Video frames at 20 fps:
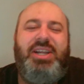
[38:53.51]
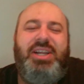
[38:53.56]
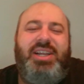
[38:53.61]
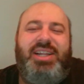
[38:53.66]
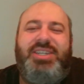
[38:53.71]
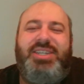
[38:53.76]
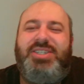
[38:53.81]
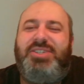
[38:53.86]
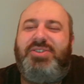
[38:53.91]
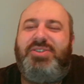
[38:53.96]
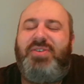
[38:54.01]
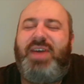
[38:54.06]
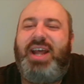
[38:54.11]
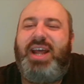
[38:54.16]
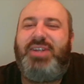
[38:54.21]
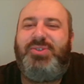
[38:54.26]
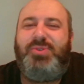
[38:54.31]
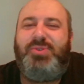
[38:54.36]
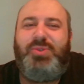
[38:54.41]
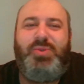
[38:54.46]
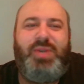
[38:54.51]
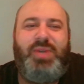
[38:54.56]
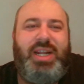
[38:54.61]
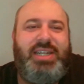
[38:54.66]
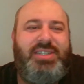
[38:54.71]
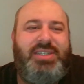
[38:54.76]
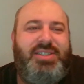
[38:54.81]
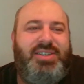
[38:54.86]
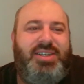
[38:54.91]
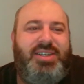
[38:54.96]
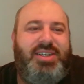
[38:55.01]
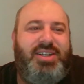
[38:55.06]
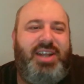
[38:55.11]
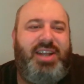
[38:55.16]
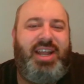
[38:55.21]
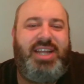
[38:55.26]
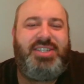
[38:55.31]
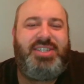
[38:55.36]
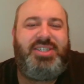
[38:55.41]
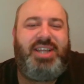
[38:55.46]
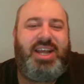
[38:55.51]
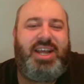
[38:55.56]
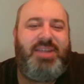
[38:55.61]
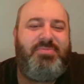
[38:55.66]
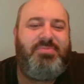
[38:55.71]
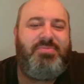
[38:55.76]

Let's try to do that the next time.